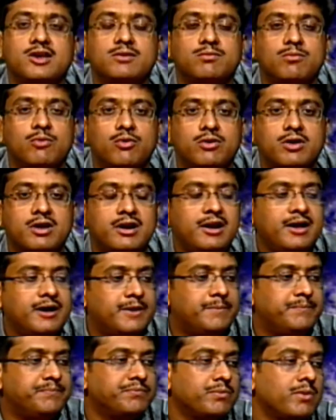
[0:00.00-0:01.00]
more clear.
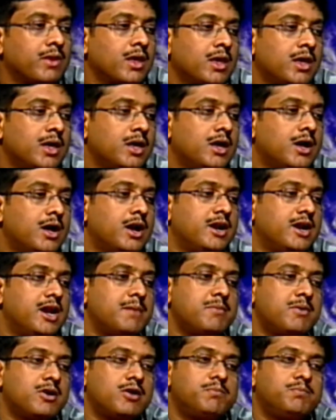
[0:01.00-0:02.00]
Number
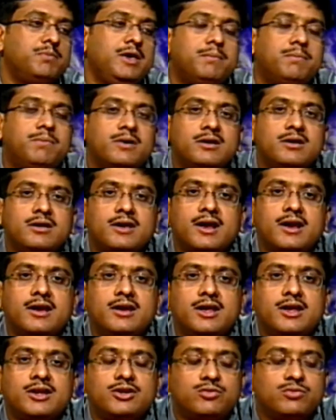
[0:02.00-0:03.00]
of people killed
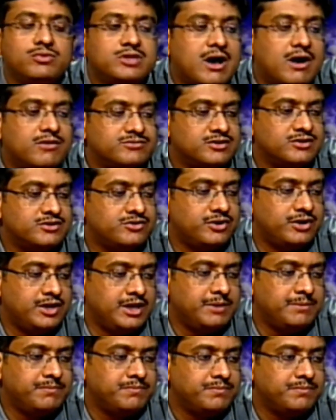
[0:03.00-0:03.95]
in 2003,